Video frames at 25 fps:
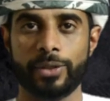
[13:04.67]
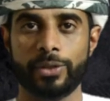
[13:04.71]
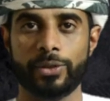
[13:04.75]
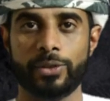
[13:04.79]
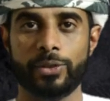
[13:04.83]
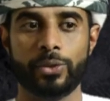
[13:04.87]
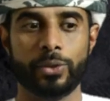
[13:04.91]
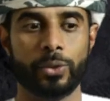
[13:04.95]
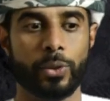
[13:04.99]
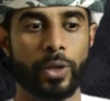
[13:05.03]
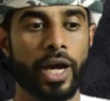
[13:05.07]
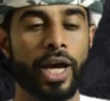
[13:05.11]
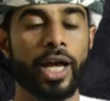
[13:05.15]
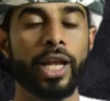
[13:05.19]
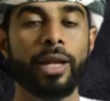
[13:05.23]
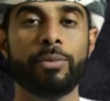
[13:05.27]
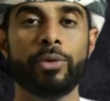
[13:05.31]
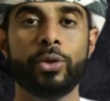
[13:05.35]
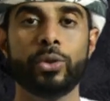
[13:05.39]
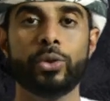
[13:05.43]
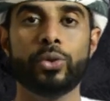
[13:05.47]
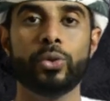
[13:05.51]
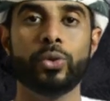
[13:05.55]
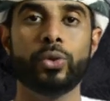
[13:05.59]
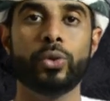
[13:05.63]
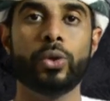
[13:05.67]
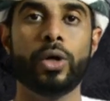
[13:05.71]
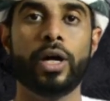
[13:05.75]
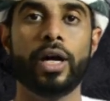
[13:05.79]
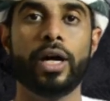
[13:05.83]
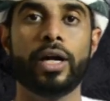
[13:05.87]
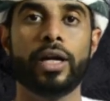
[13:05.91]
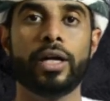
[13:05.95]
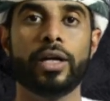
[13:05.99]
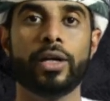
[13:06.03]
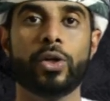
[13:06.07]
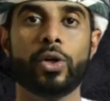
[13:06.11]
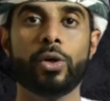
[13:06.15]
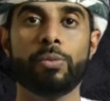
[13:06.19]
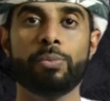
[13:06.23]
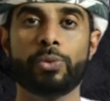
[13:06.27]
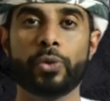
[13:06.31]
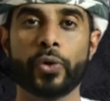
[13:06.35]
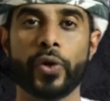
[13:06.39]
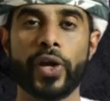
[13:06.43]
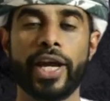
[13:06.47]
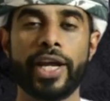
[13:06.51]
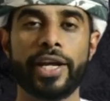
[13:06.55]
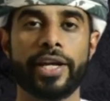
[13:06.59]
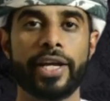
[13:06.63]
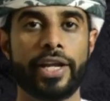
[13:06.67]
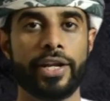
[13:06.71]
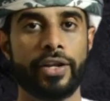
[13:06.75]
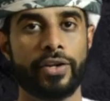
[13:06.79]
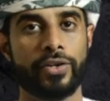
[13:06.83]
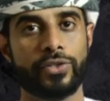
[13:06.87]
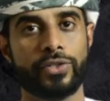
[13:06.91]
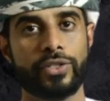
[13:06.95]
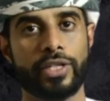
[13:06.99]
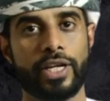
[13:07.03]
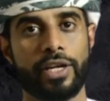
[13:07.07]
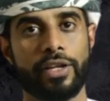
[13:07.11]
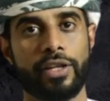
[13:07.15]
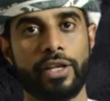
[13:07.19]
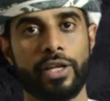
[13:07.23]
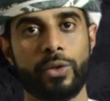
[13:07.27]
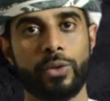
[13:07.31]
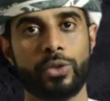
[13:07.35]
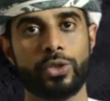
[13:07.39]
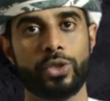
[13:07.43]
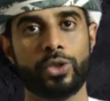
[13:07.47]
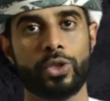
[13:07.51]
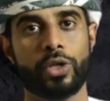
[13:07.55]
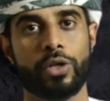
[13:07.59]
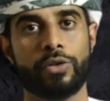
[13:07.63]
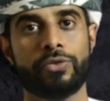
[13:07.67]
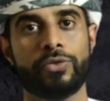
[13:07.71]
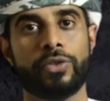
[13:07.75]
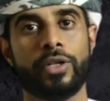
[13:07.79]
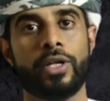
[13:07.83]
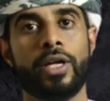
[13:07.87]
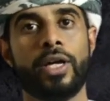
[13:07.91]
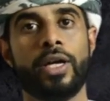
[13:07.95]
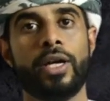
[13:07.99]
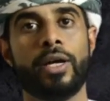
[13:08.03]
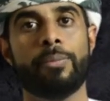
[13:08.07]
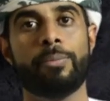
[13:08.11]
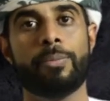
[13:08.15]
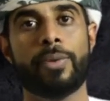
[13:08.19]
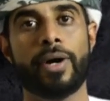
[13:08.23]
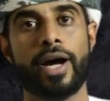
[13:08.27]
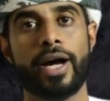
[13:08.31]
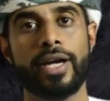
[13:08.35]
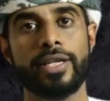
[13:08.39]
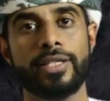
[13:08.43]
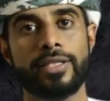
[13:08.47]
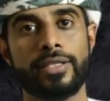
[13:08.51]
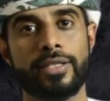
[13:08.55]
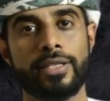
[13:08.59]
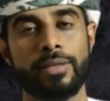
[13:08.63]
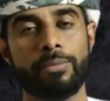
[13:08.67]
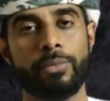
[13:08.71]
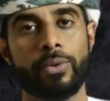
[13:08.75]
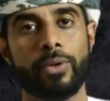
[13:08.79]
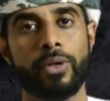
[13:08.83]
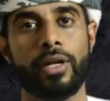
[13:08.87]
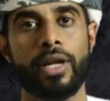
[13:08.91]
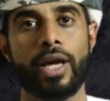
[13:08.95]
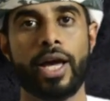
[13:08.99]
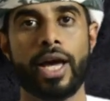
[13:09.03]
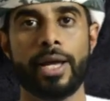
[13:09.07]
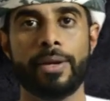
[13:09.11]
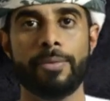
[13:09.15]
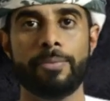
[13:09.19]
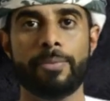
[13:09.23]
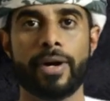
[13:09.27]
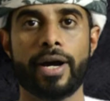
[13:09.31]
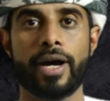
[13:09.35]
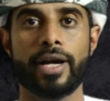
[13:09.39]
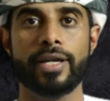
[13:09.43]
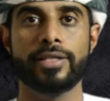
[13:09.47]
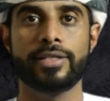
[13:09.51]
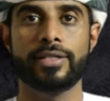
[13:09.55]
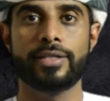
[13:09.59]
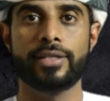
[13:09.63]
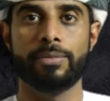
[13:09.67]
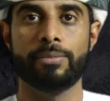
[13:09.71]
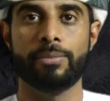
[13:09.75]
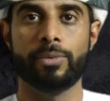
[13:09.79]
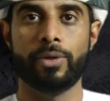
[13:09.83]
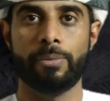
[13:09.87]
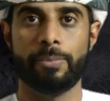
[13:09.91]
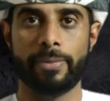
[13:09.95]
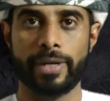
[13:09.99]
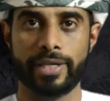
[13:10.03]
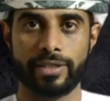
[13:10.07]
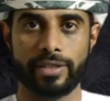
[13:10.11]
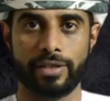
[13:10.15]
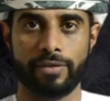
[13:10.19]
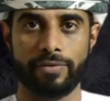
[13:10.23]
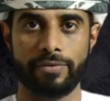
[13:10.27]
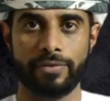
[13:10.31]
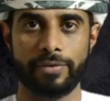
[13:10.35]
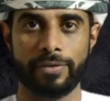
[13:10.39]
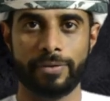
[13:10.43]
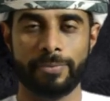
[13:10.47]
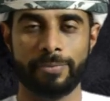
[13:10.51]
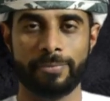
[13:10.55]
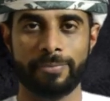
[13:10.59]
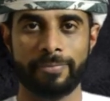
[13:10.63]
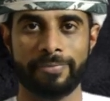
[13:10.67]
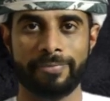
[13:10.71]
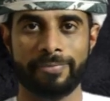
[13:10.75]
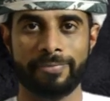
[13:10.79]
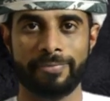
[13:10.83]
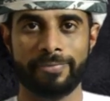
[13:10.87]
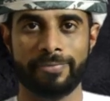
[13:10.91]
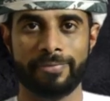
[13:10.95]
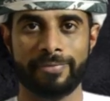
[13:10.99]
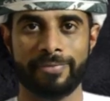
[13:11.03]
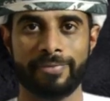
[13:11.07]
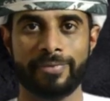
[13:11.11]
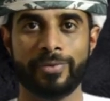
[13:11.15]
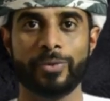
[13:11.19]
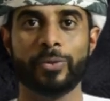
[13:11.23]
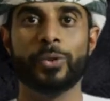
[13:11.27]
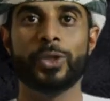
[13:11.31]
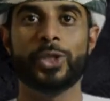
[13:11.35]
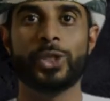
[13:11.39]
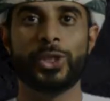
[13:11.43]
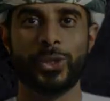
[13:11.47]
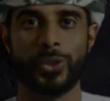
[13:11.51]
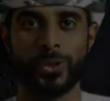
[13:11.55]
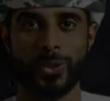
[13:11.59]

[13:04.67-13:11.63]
to help you to comprehend and understand the usage of past simple and past simple passive. Wish you